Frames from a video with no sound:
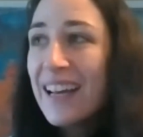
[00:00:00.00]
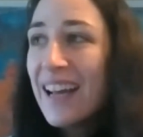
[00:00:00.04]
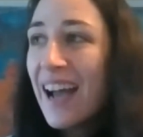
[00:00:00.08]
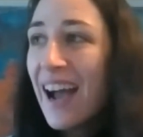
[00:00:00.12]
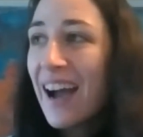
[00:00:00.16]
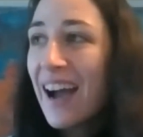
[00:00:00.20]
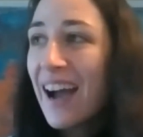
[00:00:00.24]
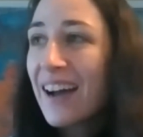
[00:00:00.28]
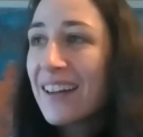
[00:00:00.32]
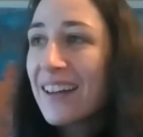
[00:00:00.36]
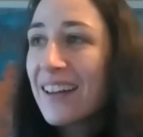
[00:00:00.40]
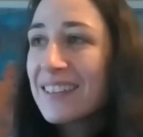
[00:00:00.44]

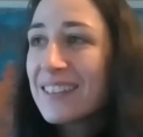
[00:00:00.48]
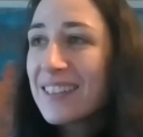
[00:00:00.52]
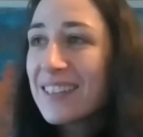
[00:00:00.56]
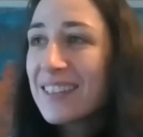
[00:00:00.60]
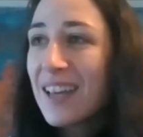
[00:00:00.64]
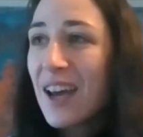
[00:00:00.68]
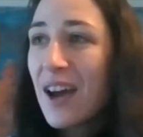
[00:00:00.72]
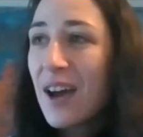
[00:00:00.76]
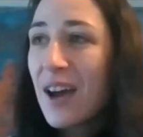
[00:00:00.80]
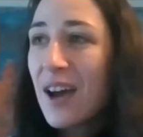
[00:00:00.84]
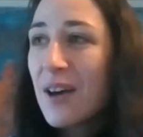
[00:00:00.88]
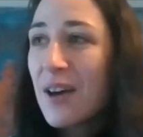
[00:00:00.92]
and
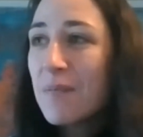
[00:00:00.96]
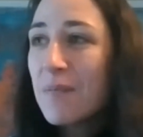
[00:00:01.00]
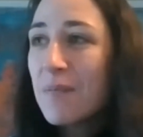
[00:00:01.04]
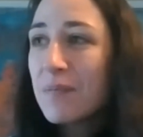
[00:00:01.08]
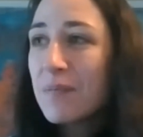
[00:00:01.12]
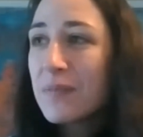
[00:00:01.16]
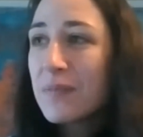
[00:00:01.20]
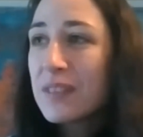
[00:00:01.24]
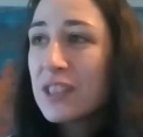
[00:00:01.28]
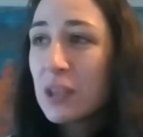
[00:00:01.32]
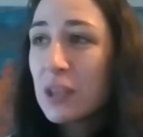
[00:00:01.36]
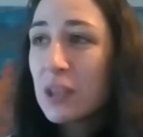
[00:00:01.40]

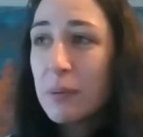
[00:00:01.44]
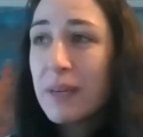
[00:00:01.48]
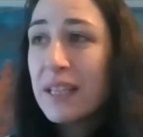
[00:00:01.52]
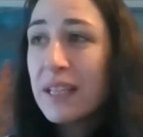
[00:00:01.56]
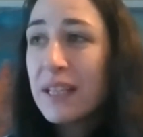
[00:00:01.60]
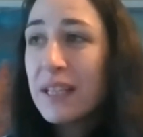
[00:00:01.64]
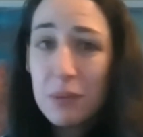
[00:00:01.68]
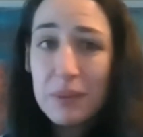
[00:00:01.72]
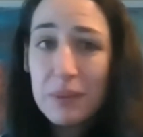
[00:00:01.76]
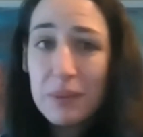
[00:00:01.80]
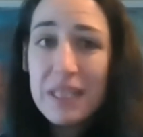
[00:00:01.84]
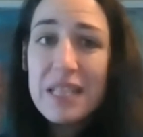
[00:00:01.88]
um, so we
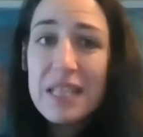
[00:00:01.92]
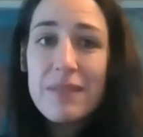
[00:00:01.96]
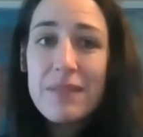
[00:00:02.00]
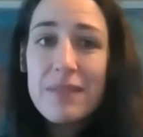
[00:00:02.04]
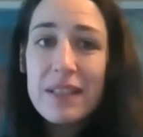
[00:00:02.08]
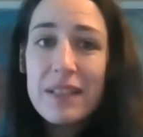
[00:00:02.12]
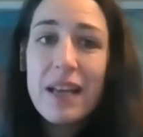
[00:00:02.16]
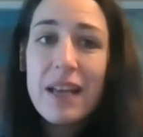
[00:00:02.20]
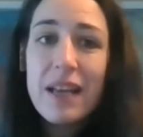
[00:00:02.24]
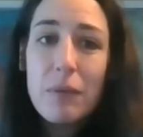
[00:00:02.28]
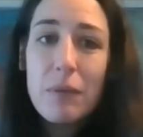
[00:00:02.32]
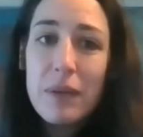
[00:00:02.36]
ended up
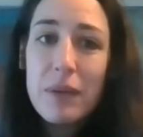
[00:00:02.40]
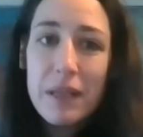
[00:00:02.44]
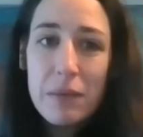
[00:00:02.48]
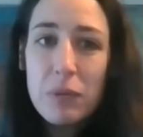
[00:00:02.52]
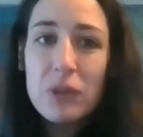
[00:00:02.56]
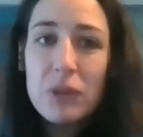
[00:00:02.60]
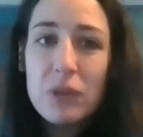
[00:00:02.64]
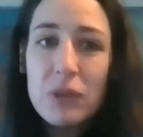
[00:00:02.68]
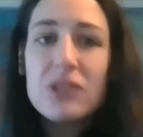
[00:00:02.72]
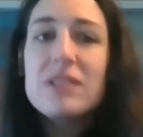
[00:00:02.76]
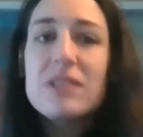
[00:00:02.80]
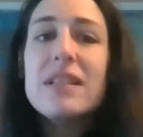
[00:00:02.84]
leaving that we, it
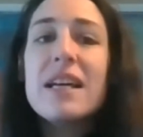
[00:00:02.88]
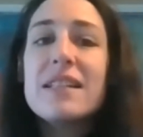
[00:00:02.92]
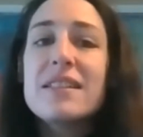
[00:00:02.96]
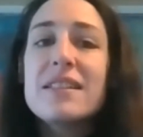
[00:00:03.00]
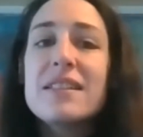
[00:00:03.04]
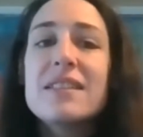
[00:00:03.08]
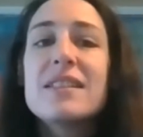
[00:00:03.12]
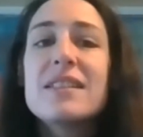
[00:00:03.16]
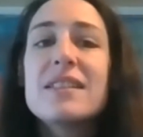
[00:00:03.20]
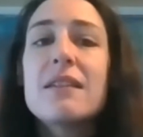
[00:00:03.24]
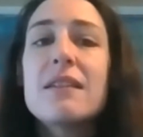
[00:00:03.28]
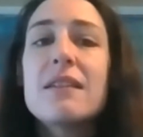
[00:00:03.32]
wasn't
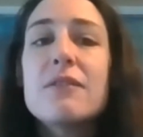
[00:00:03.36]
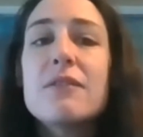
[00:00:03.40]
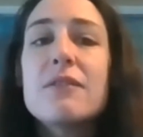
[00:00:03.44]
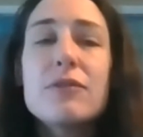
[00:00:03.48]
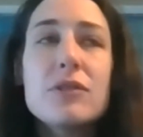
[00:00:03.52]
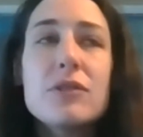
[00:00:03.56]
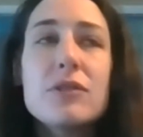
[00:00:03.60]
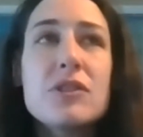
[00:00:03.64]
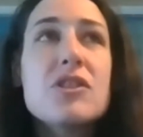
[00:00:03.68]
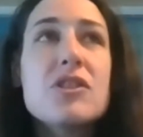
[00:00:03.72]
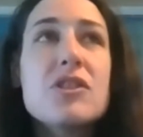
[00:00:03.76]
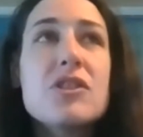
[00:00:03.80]
necessary
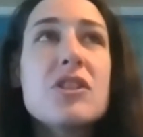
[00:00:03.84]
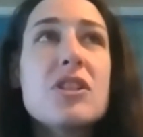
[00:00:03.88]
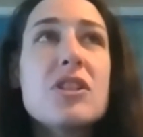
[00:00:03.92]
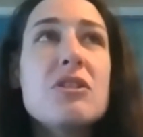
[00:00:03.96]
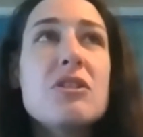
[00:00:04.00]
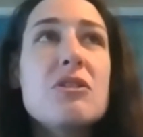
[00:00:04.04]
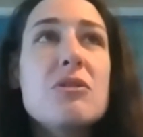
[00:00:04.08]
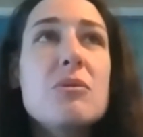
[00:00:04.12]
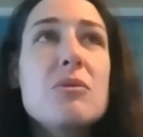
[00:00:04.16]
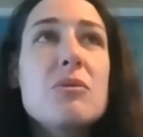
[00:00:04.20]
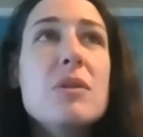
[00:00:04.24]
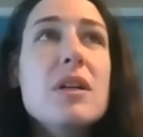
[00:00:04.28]
for us
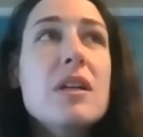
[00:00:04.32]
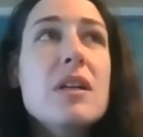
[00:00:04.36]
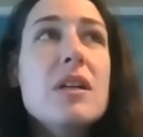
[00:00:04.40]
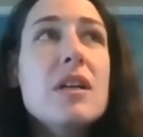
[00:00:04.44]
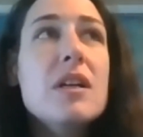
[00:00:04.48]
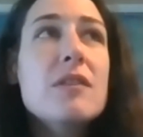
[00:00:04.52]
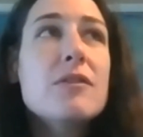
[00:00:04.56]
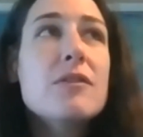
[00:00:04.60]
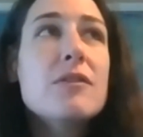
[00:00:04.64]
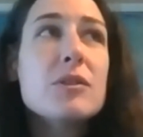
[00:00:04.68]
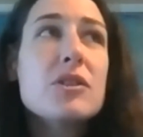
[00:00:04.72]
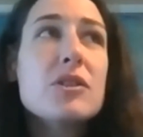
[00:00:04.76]
to
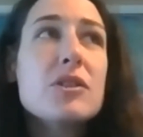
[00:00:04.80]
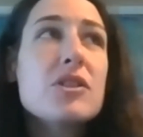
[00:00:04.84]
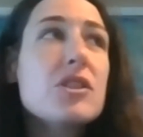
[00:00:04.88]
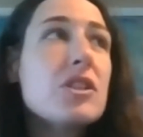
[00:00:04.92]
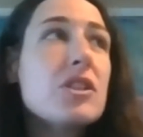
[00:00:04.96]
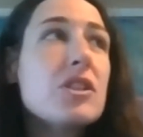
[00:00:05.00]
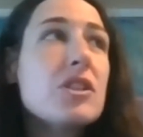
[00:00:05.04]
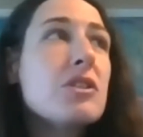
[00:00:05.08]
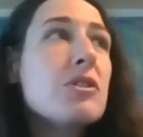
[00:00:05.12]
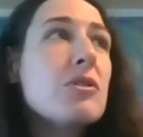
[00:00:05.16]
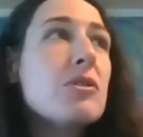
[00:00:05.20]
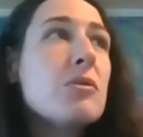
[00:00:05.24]
for us
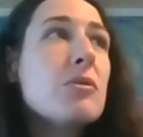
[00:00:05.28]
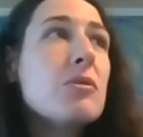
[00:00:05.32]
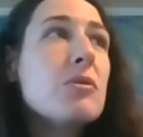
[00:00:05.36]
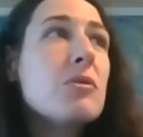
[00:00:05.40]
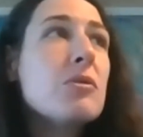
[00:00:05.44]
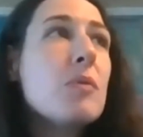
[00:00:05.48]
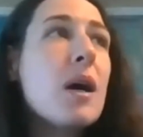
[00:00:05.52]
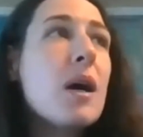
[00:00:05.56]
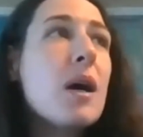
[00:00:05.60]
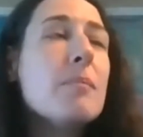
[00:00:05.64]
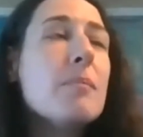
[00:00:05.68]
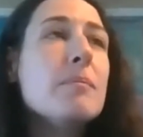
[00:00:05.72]
to
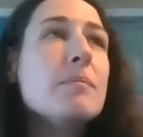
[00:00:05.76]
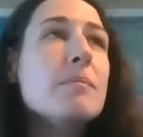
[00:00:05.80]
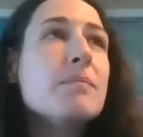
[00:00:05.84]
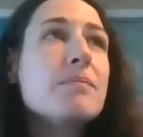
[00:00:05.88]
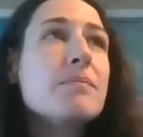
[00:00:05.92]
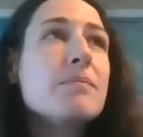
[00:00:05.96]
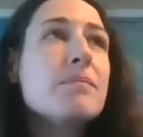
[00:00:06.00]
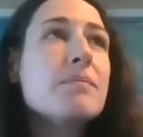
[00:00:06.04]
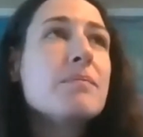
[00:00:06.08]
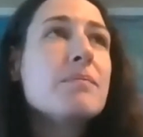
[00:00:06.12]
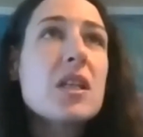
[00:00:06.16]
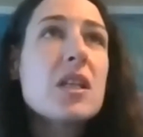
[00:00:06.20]
um,
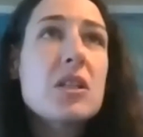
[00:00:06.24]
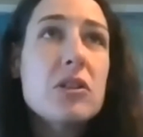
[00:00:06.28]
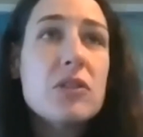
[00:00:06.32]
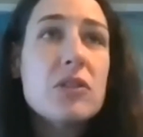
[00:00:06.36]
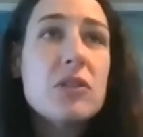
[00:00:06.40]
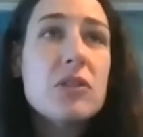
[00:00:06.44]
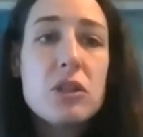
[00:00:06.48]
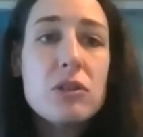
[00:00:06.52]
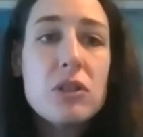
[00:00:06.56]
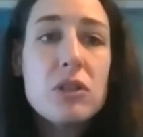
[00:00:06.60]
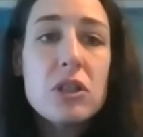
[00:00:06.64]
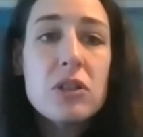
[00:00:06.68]
cut
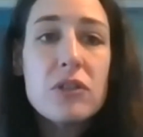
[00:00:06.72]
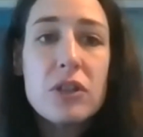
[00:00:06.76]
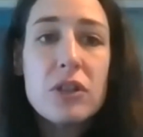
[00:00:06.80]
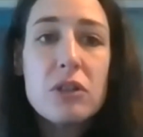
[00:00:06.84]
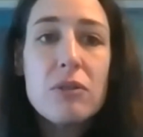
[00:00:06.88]
the cut the